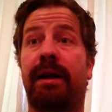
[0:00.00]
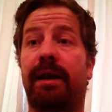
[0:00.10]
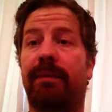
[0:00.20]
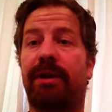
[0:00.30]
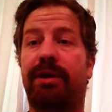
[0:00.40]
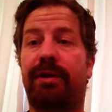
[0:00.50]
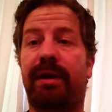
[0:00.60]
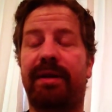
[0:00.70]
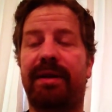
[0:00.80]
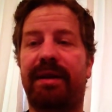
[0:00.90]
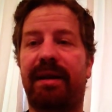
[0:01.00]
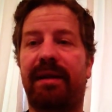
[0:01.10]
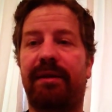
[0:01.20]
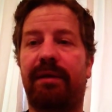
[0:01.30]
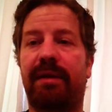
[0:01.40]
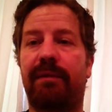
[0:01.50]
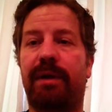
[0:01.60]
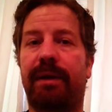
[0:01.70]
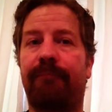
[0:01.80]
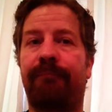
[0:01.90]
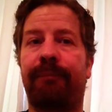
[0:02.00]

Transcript: Airbrush Tricks is another great one.